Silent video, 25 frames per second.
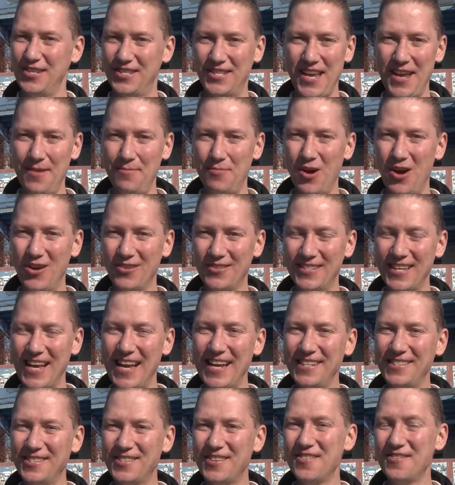St. Paul
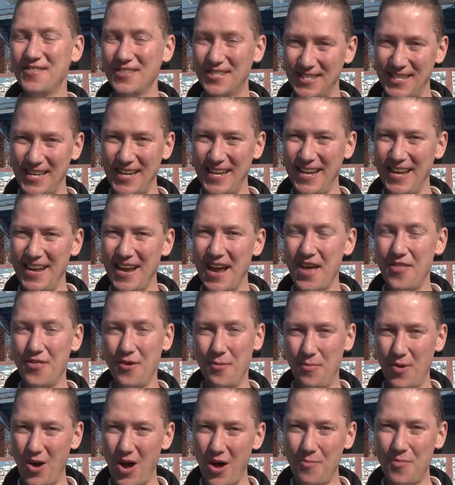Saints, the city, and the
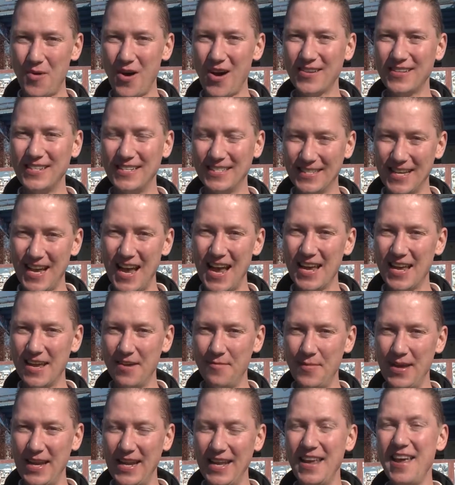Ballpark Design
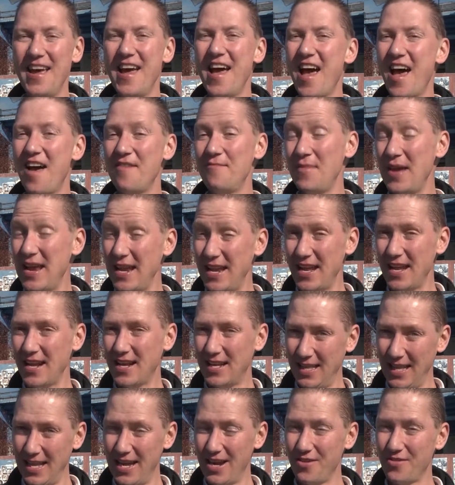Committee have made it
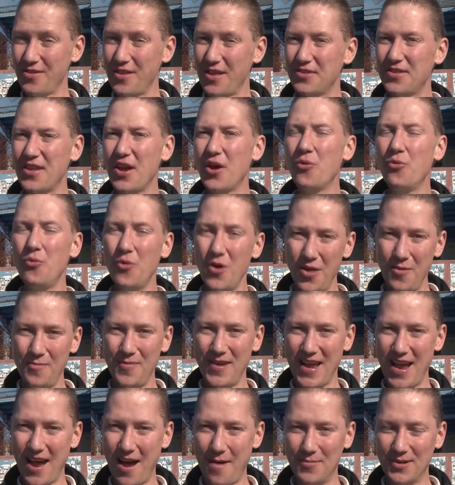clear that there will
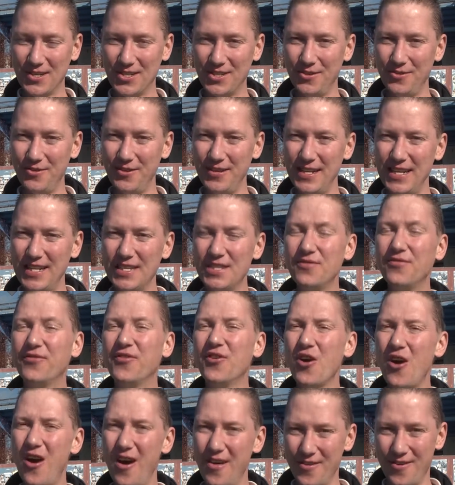be opportunities
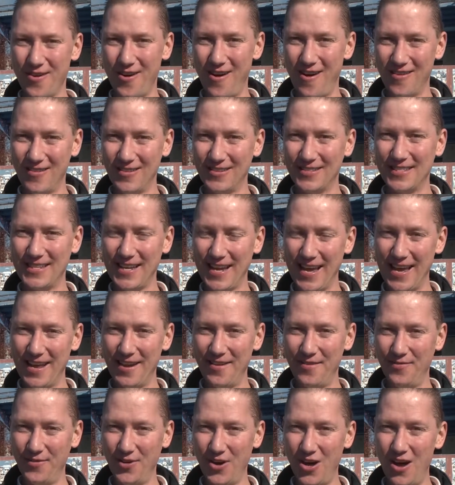for other artists to get
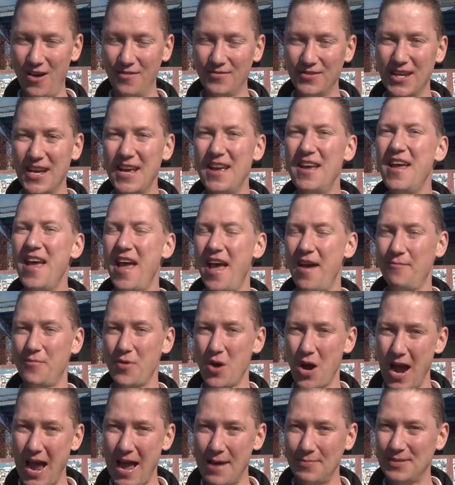involved and
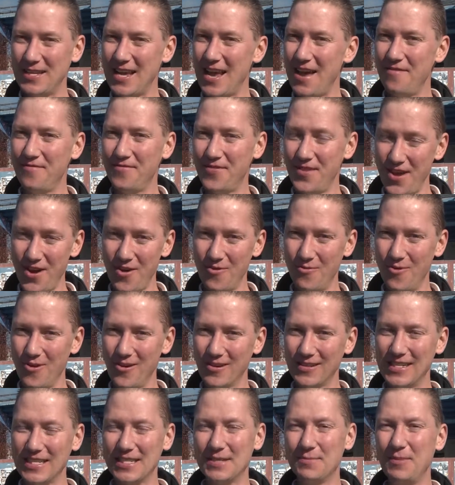perhaps have their
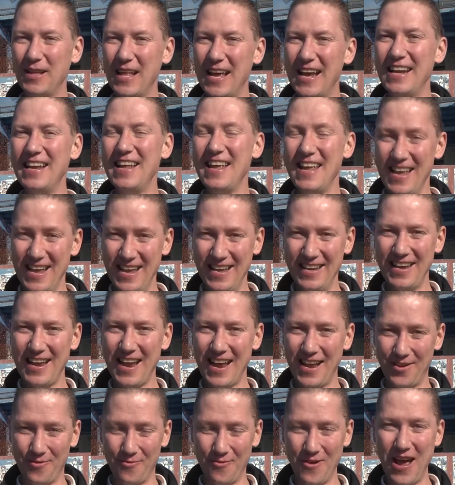work displayed in
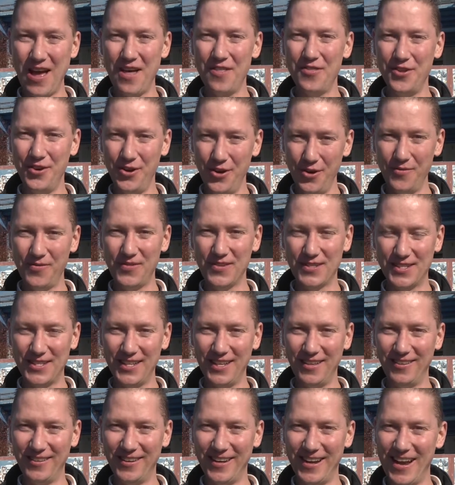and around the new
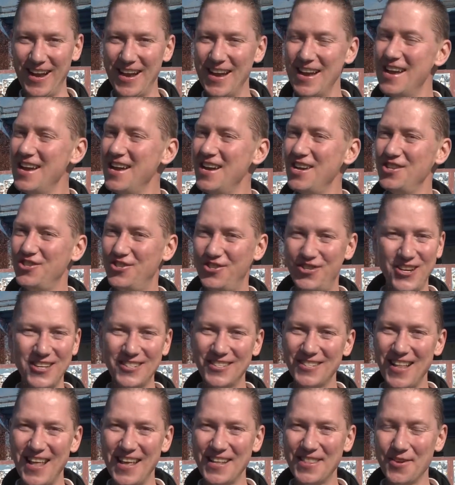facility,
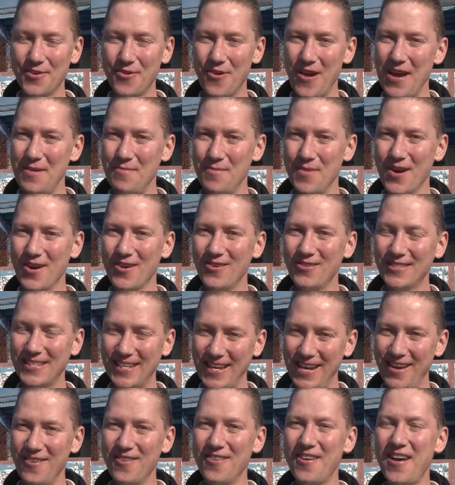just like the great murals
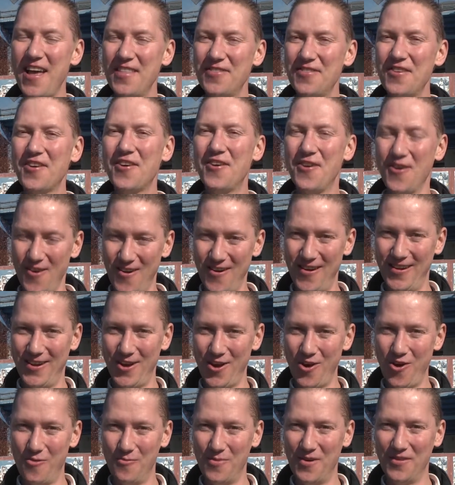here at the current
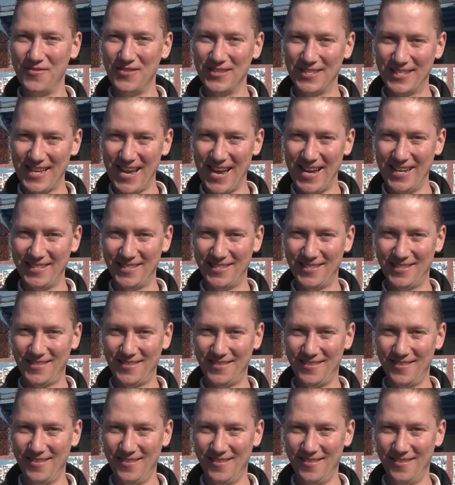home of the Saints.